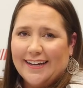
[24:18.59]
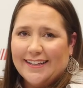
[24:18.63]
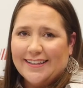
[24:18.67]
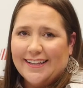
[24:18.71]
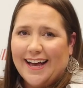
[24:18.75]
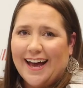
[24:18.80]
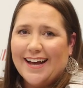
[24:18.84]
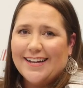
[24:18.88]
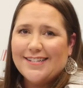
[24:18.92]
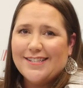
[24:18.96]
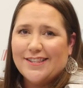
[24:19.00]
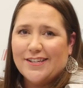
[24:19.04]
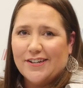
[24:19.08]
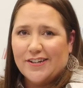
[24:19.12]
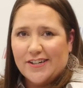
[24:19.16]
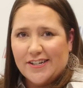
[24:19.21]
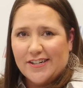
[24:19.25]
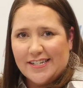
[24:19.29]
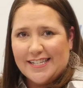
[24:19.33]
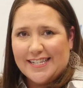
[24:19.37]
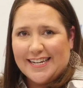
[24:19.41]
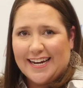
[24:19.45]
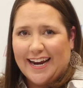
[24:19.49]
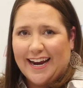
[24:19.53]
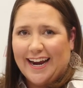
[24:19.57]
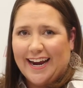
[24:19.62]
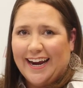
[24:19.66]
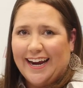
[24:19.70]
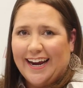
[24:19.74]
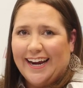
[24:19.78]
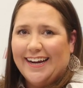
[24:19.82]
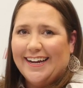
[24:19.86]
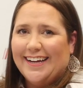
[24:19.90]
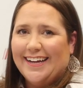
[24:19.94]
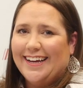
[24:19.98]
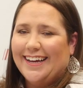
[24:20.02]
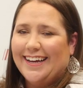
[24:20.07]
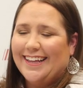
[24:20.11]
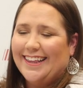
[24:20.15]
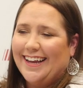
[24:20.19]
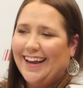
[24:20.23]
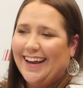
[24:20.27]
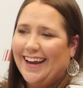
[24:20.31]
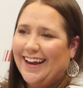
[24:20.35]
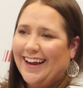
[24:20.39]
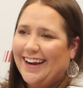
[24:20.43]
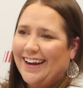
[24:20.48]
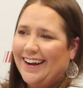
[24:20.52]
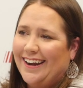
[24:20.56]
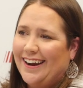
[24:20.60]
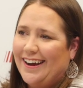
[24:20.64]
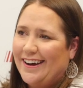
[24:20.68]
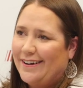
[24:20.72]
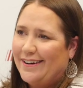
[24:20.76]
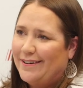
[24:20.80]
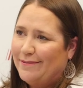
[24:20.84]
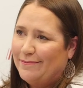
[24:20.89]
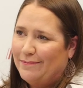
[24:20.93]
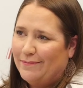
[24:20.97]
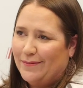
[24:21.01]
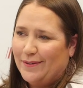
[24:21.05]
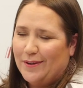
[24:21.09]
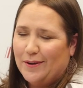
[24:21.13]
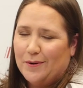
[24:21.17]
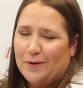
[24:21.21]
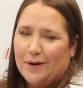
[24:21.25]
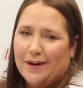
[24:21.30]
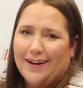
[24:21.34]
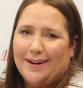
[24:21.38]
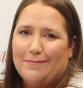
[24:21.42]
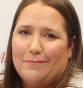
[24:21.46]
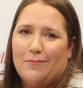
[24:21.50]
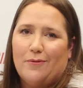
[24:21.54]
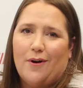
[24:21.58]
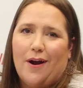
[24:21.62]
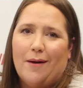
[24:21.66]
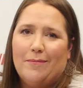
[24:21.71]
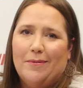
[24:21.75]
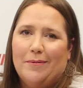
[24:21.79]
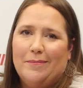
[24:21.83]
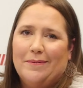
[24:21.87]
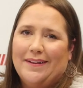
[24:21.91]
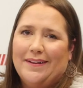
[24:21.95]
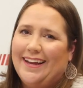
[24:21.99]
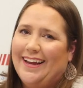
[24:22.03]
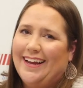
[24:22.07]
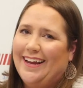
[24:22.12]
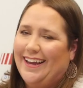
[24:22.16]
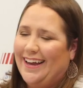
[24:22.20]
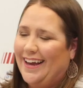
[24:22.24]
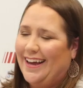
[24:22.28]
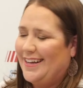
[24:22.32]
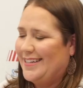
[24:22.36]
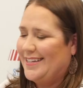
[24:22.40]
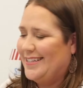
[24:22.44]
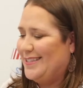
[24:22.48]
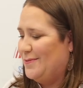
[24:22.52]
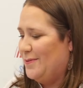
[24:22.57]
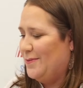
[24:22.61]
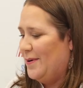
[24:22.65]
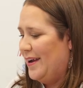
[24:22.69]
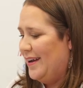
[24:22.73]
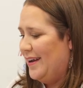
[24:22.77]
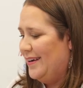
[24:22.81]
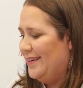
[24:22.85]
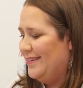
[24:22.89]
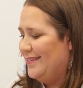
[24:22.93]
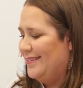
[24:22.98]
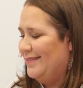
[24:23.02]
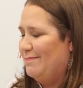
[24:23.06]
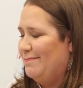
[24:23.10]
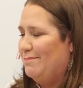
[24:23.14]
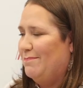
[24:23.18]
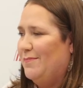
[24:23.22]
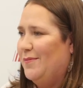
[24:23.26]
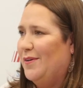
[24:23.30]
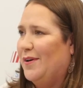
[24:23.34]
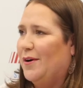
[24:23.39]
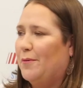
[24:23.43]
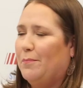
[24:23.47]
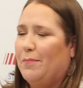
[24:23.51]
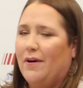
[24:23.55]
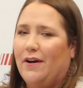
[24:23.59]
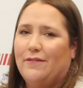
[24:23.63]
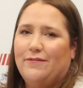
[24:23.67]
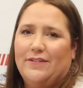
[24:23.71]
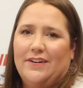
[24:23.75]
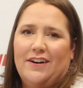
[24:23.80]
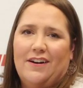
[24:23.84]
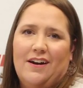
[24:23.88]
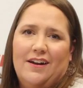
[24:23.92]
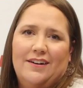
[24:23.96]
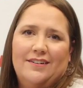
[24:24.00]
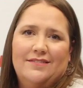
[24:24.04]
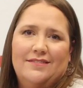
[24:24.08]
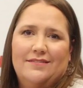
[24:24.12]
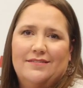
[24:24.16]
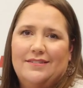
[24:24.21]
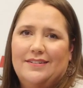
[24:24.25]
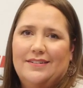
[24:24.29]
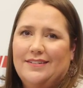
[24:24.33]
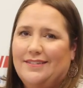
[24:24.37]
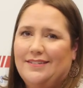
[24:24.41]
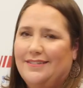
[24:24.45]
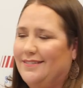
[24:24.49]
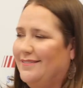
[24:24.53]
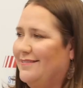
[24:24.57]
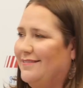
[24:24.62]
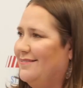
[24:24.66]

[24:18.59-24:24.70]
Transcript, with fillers: last Thursday, and then um, you can probably guess what you're puffing on. That's